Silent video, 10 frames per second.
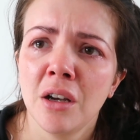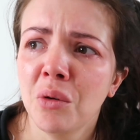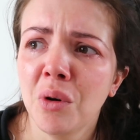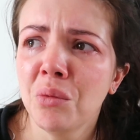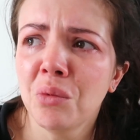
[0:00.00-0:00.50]

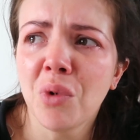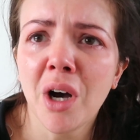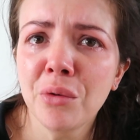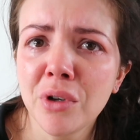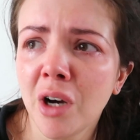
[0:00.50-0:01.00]
Well,
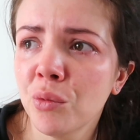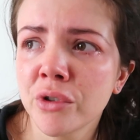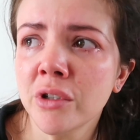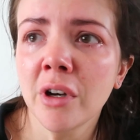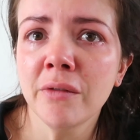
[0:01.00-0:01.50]
why would I
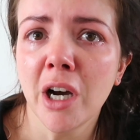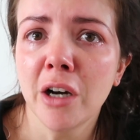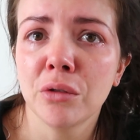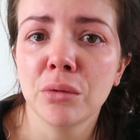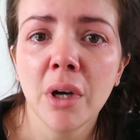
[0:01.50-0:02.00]
want to go
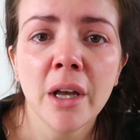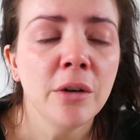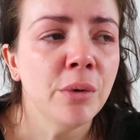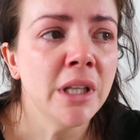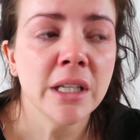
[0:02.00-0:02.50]
viral
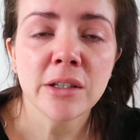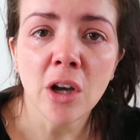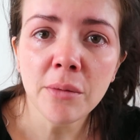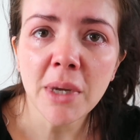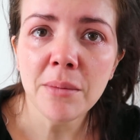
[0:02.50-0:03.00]
when there's
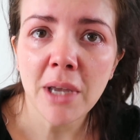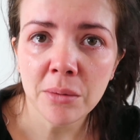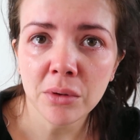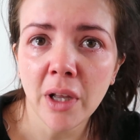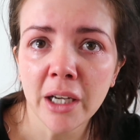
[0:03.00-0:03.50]
so many
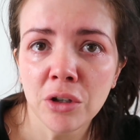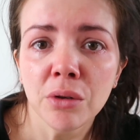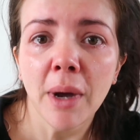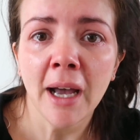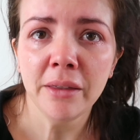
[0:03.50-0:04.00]
people like
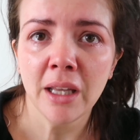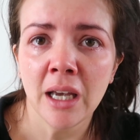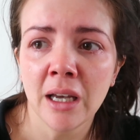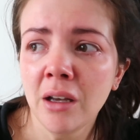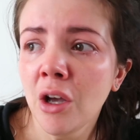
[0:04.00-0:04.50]
you out
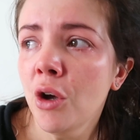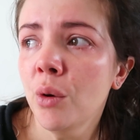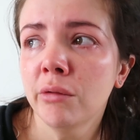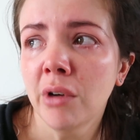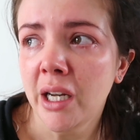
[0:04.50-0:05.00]
there
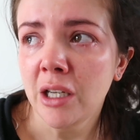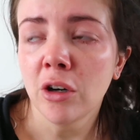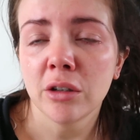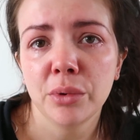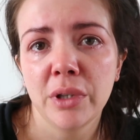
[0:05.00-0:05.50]
who are writing
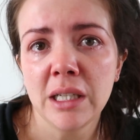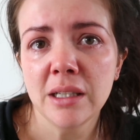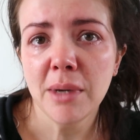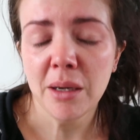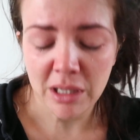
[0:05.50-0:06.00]
horrible
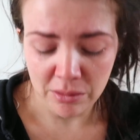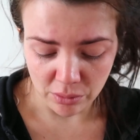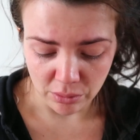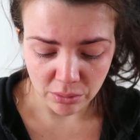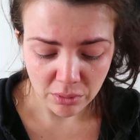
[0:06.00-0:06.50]
things about
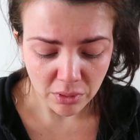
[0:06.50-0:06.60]
people?